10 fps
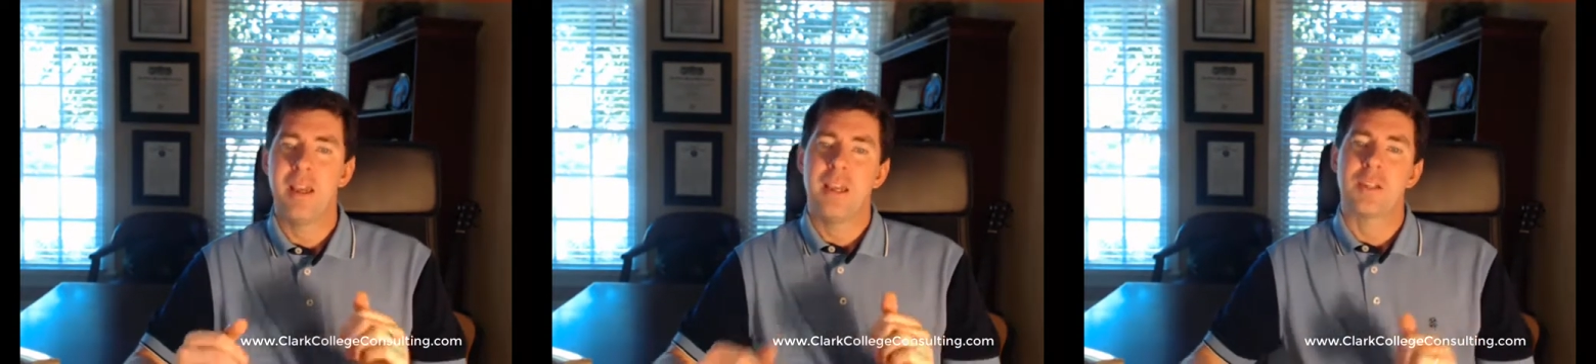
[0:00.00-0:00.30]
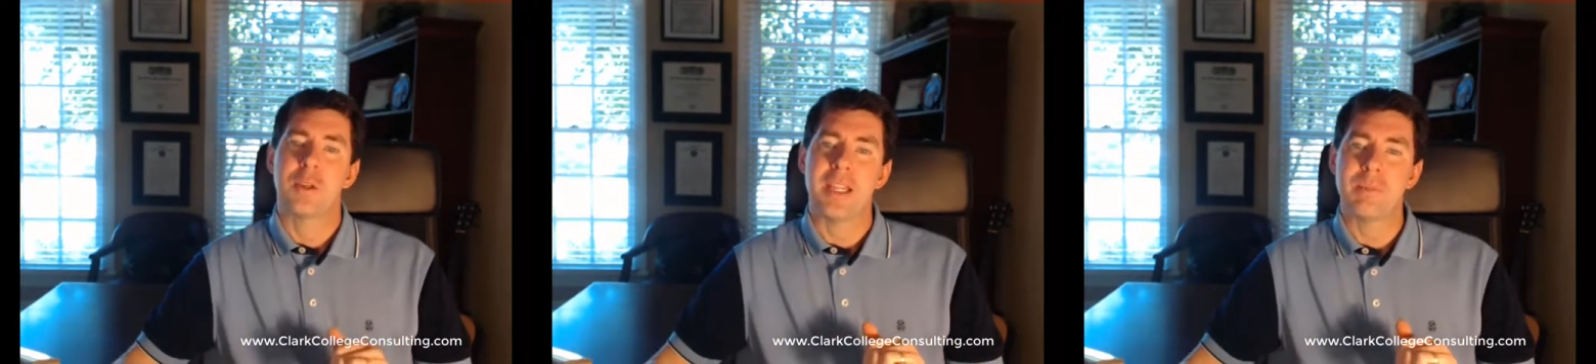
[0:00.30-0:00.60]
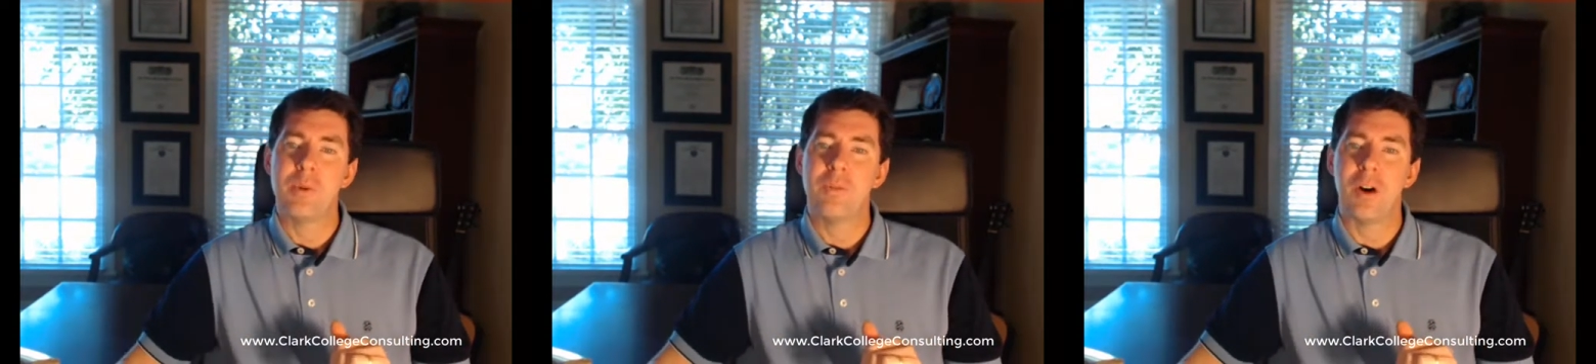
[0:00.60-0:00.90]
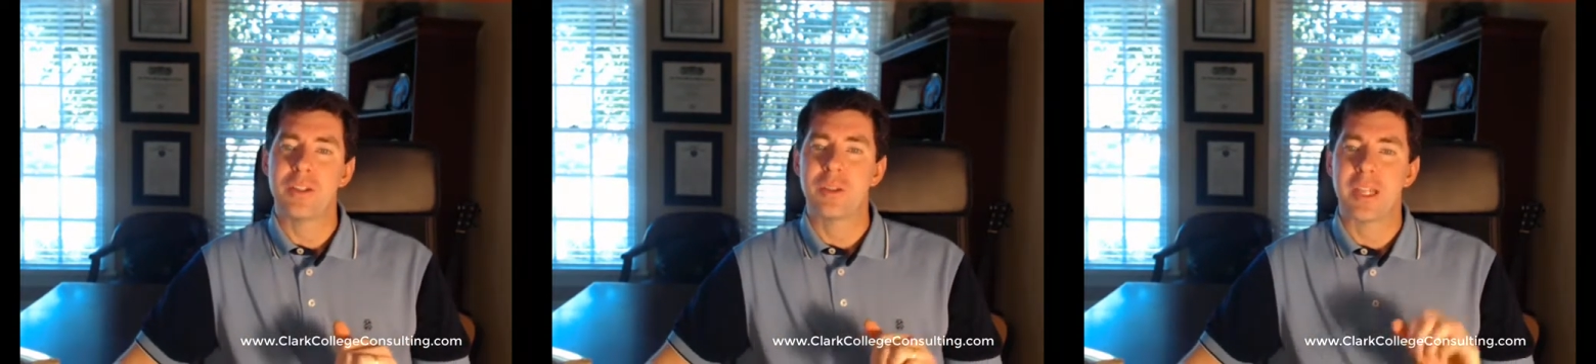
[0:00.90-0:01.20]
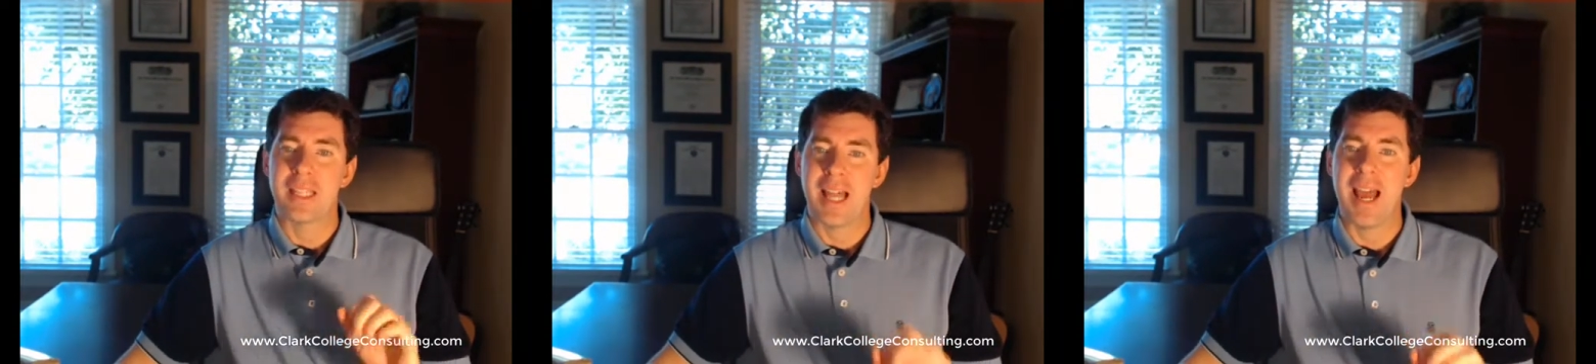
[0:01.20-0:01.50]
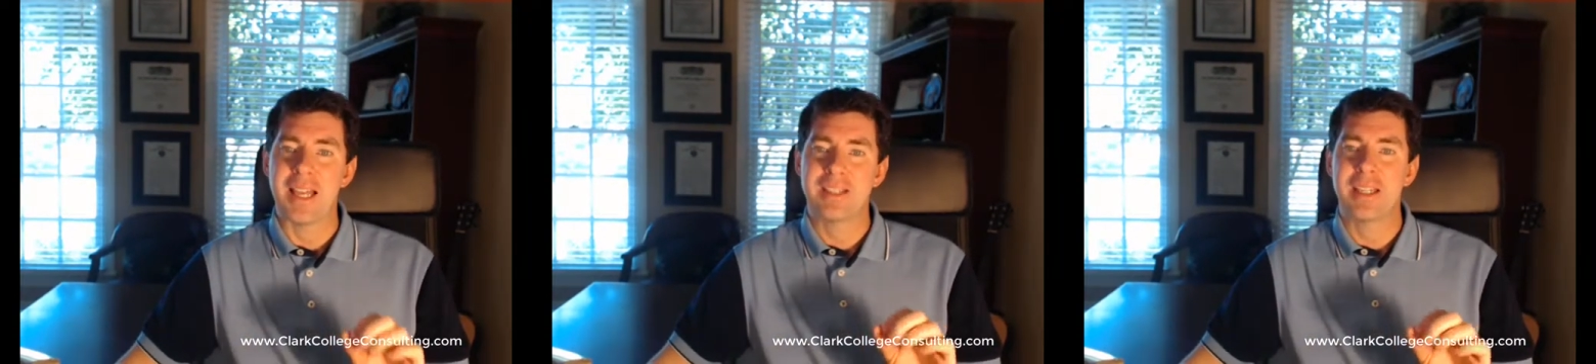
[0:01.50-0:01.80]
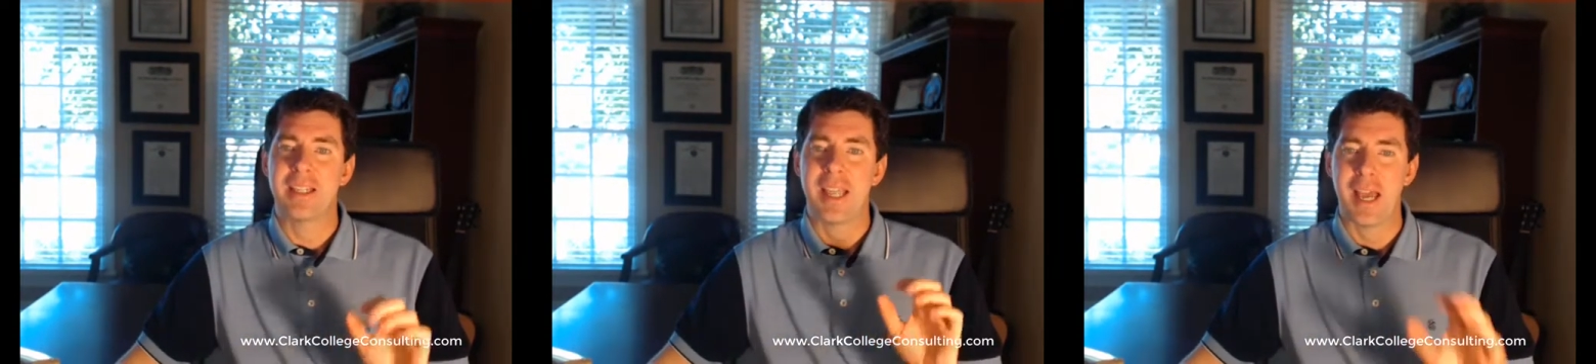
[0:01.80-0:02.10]
So let's move on to the
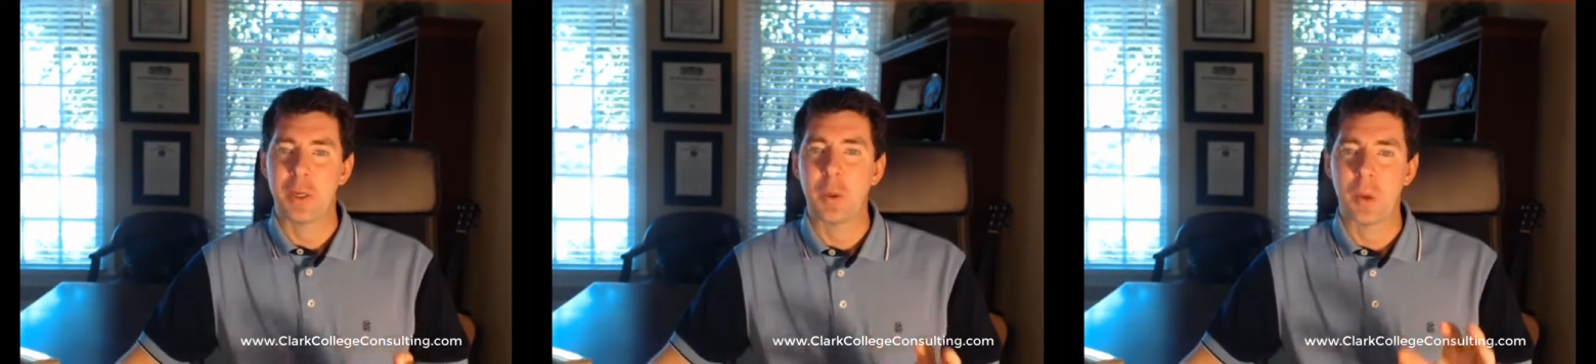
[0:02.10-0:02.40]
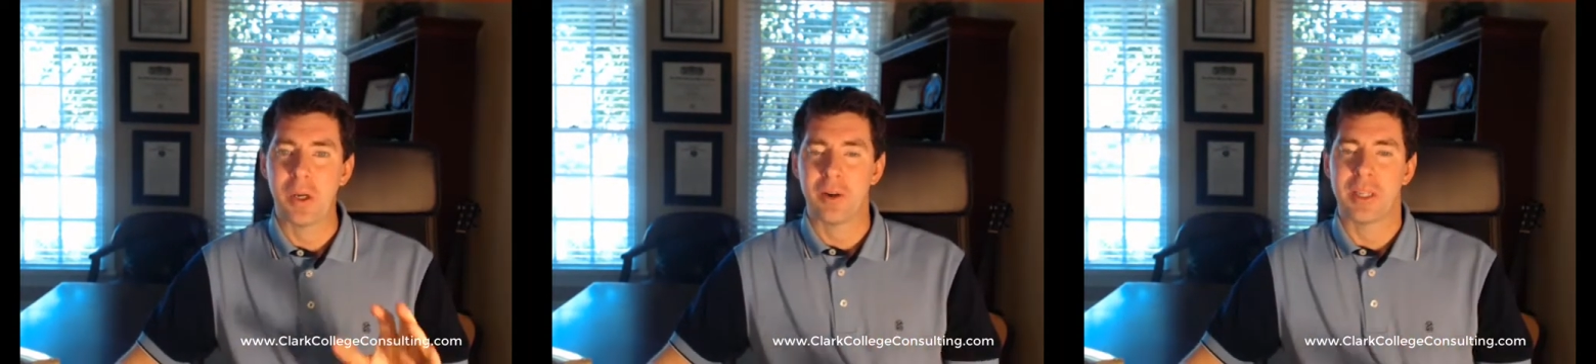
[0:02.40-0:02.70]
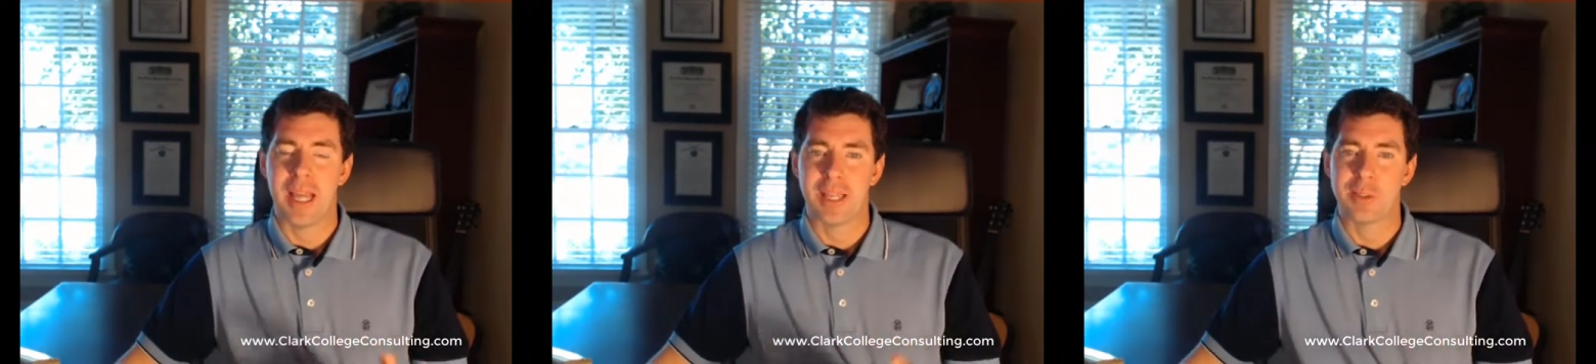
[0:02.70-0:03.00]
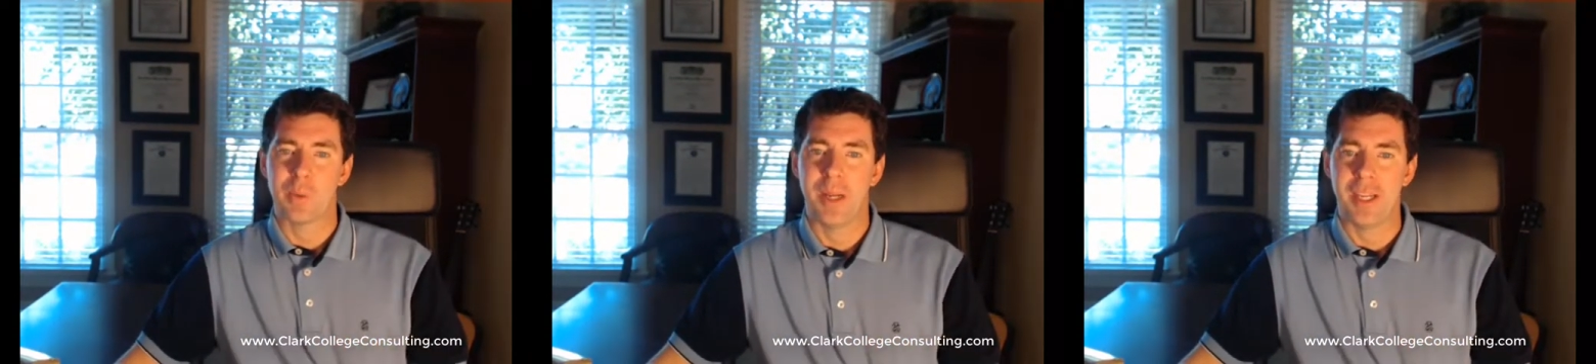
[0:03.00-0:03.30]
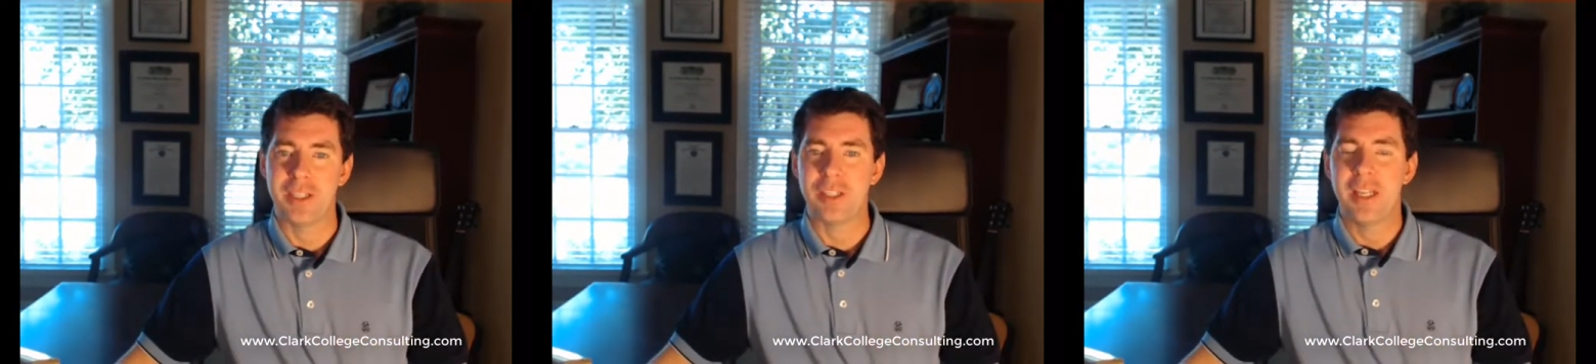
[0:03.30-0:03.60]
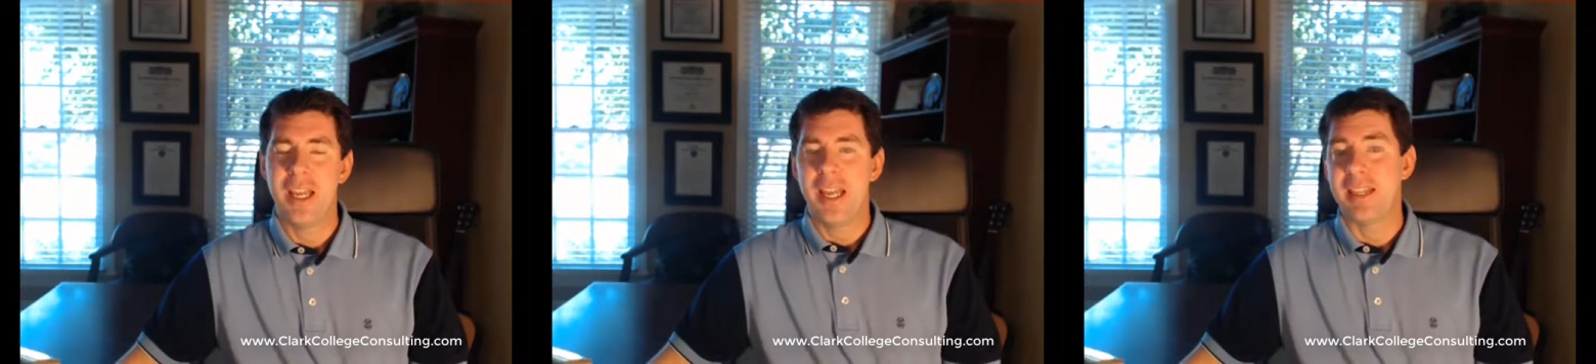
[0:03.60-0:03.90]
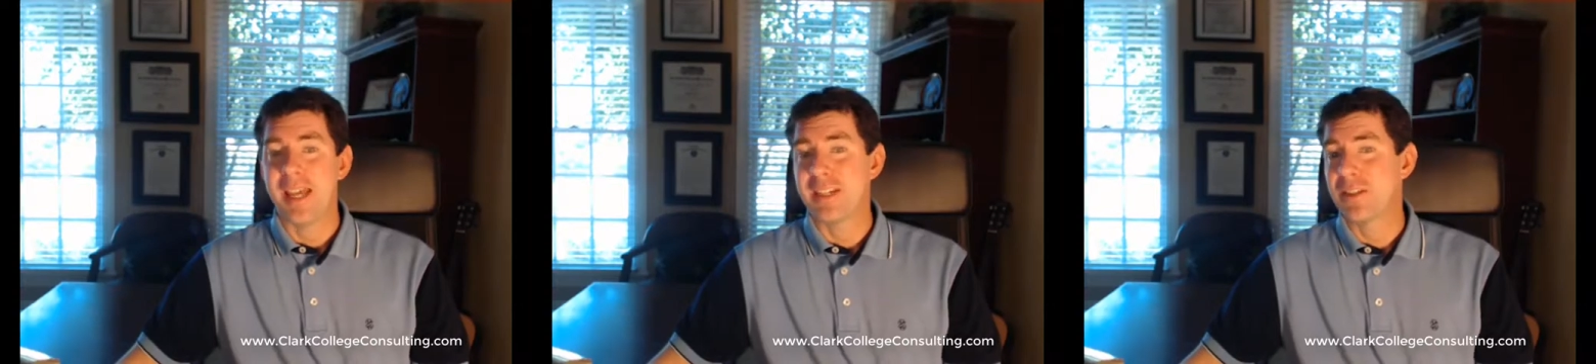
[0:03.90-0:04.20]
last category or last range,
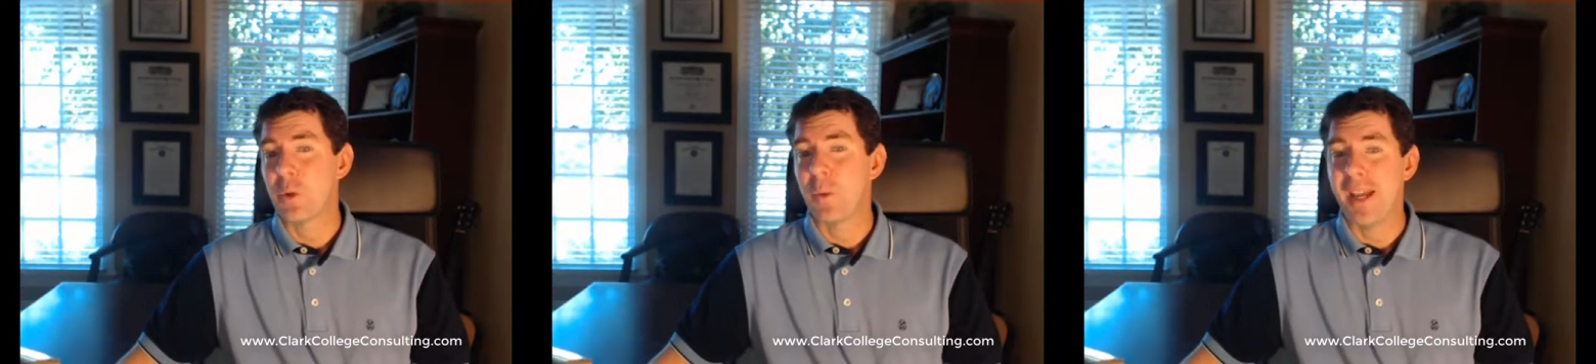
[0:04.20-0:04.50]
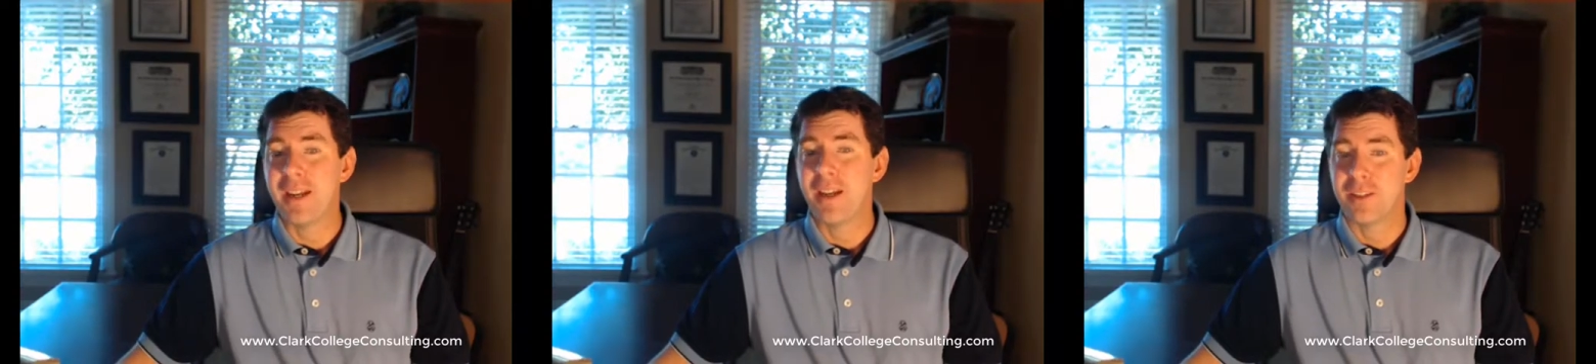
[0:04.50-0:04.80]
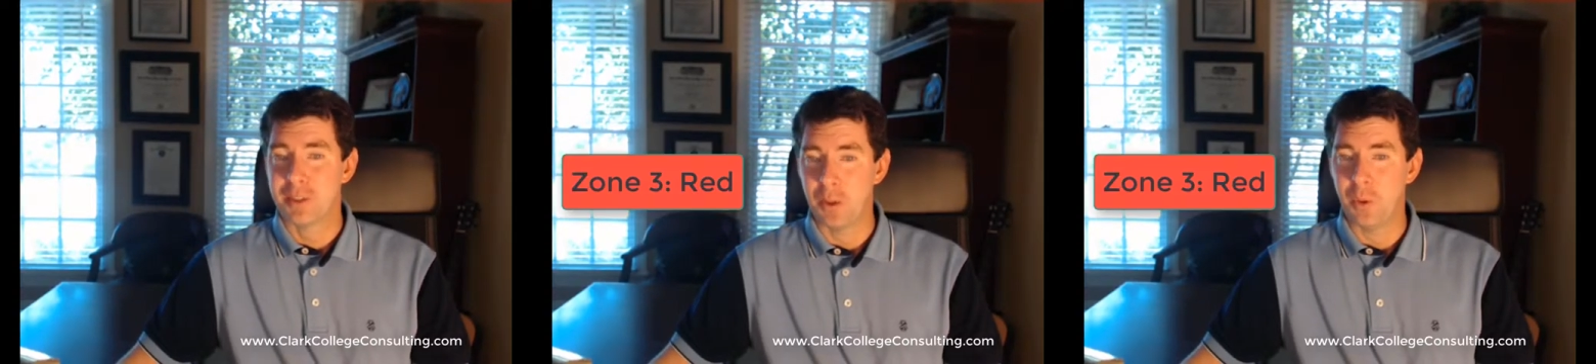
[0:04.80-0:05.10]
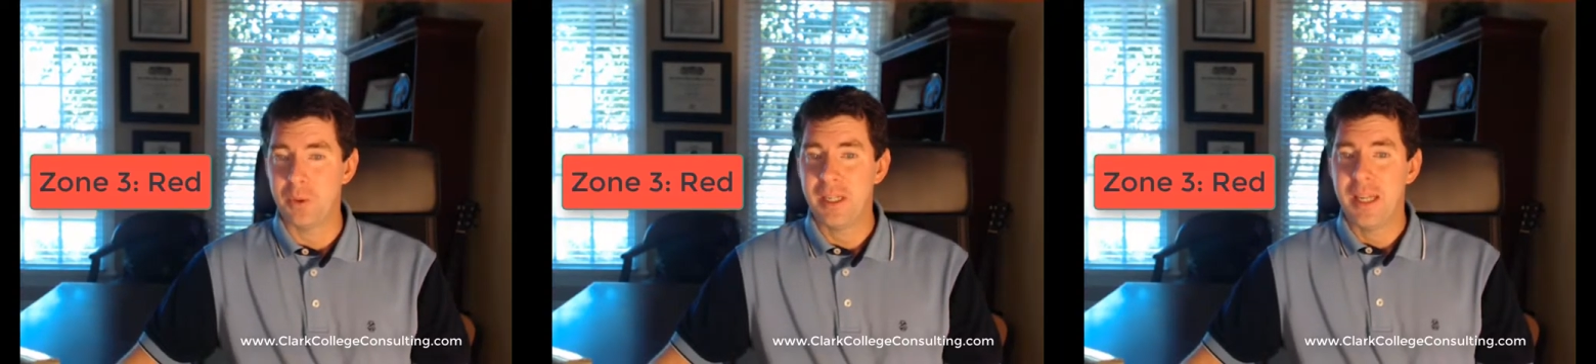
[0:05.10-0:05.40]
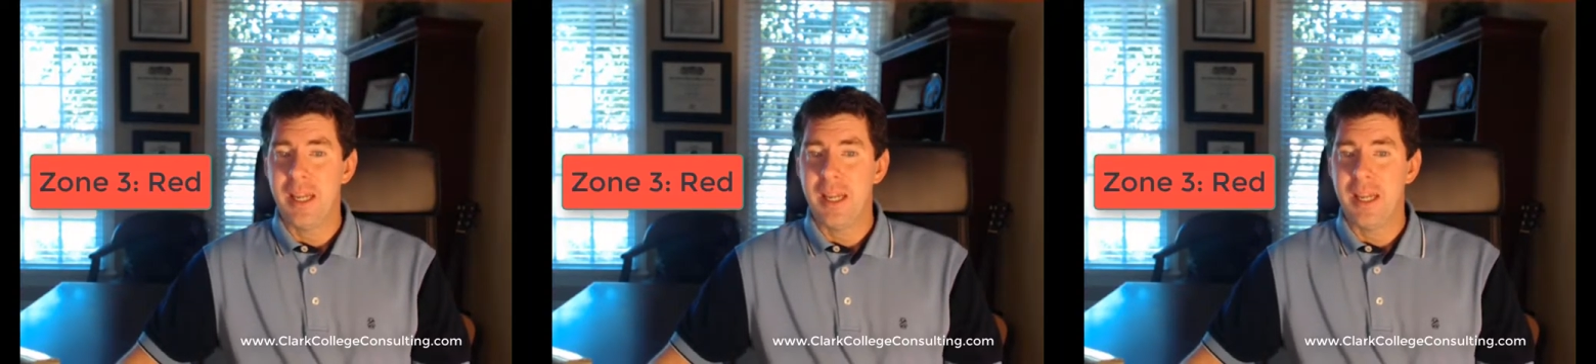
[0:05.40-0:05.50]
and that is the red zone.